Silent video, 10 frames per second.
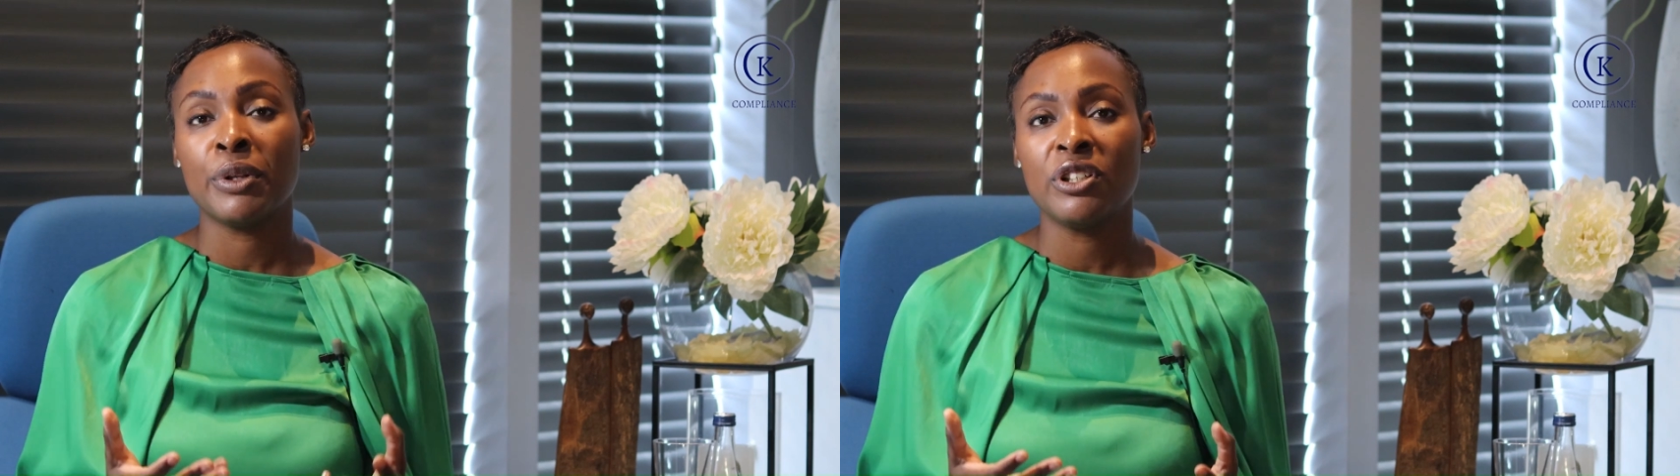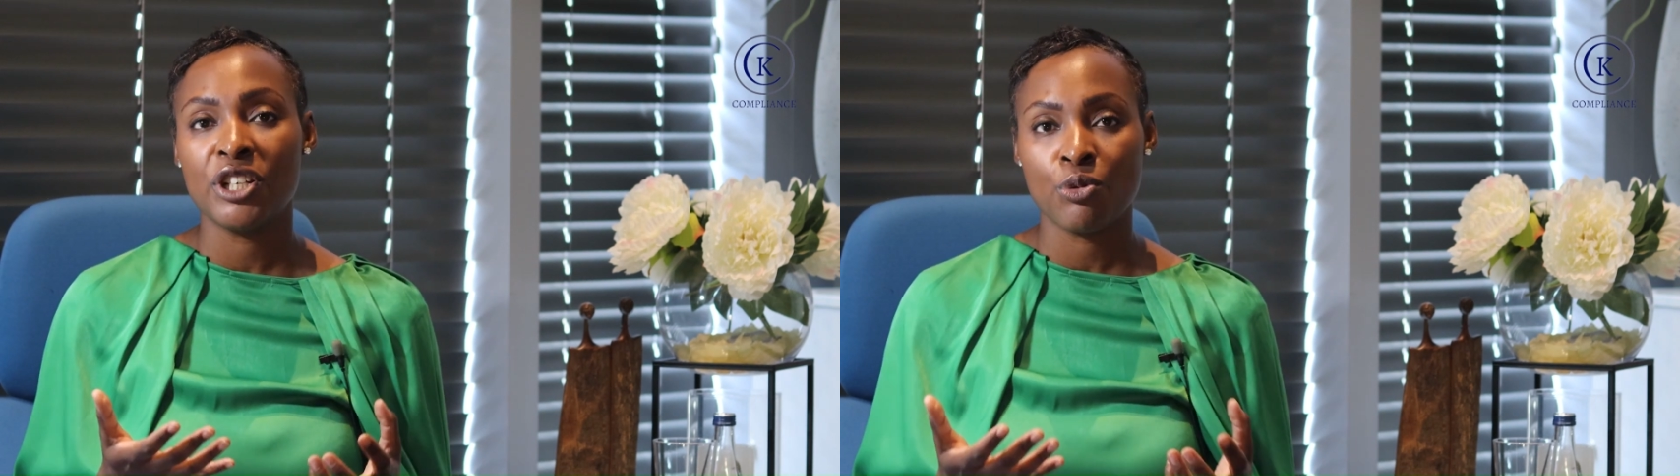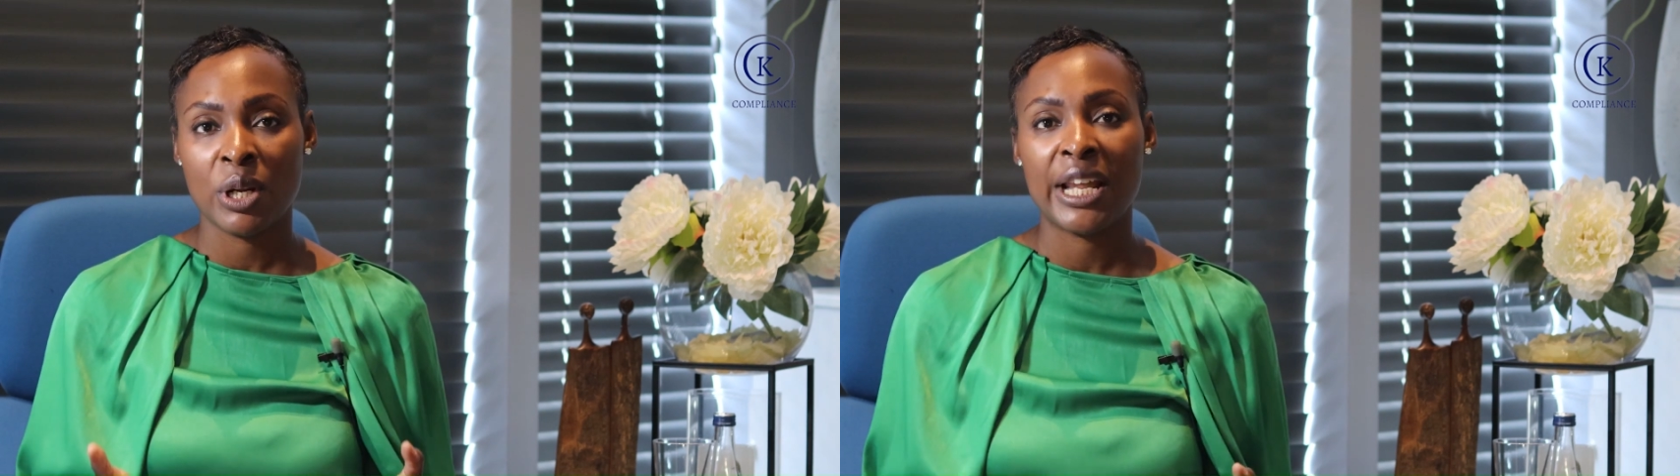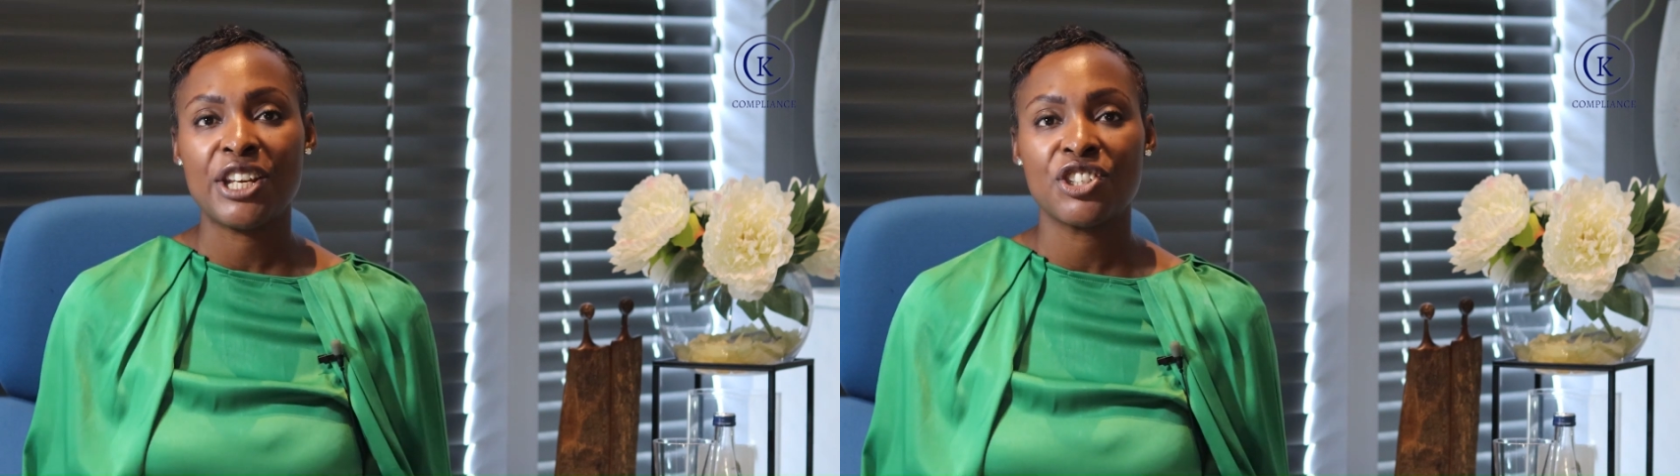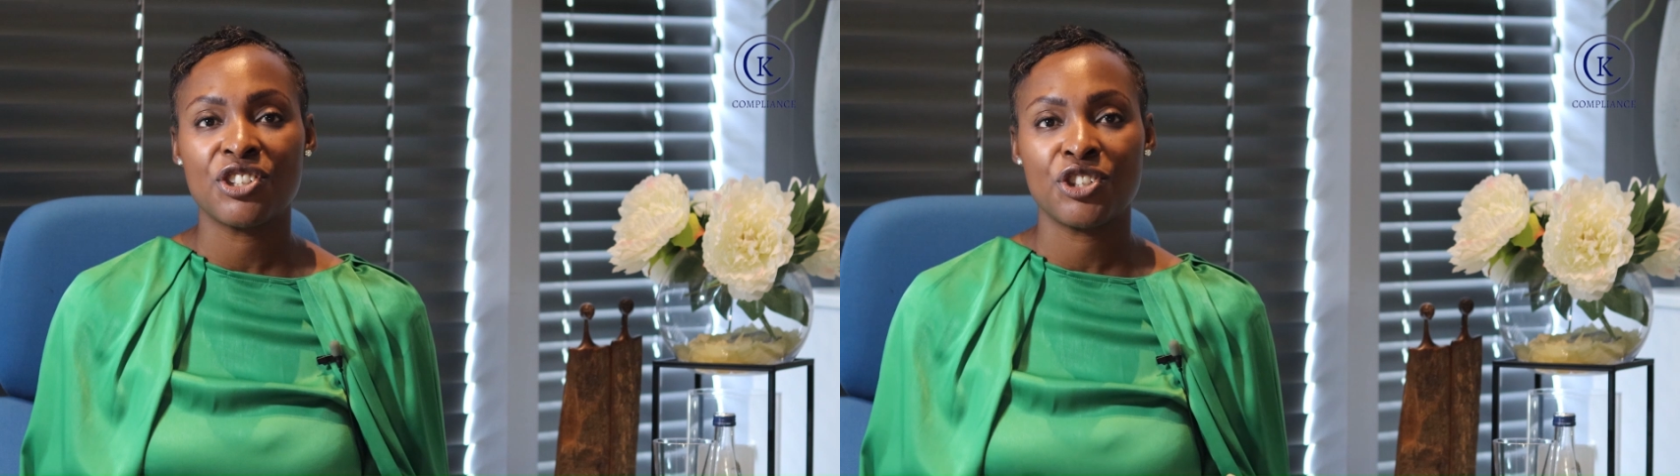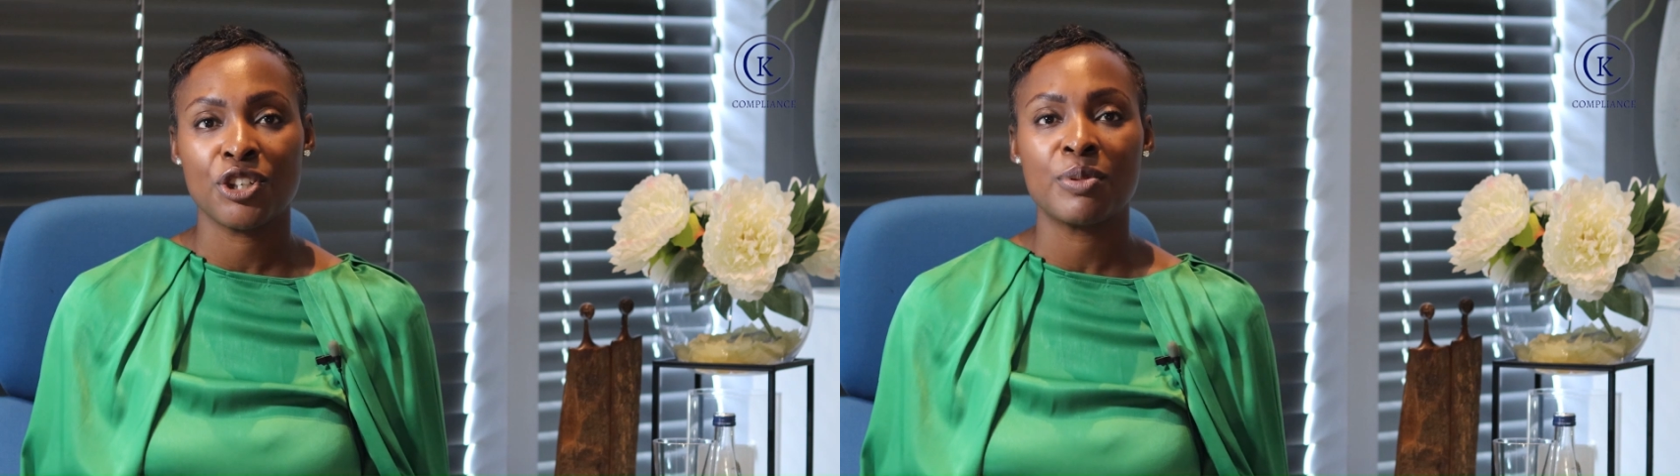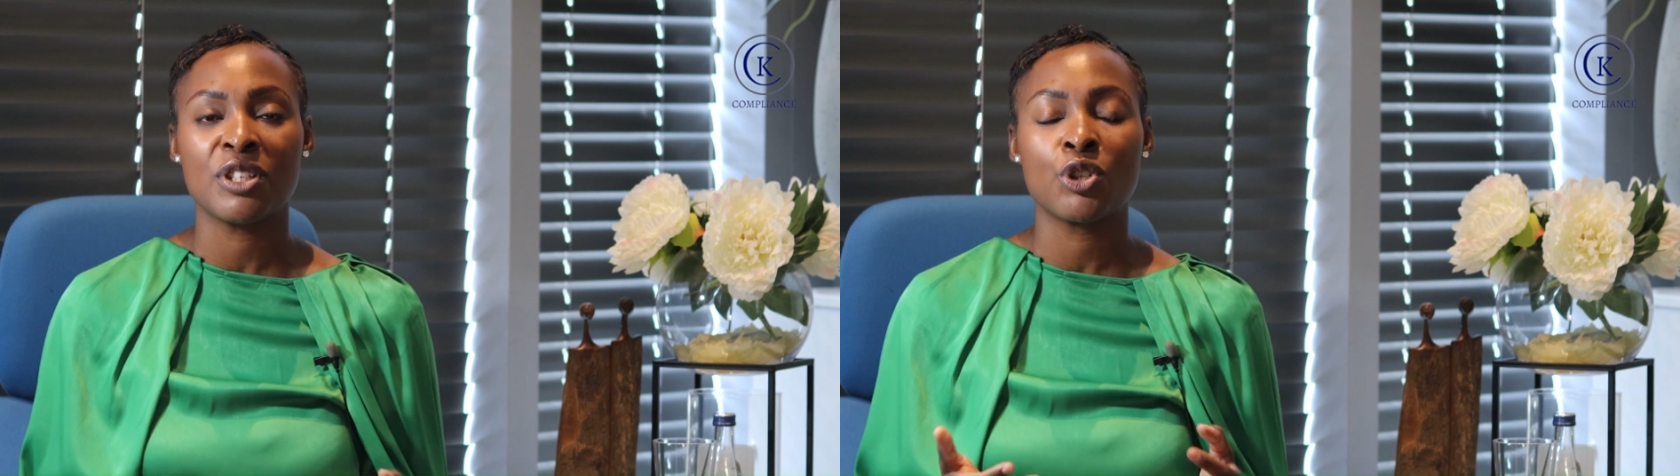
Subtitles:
building relationships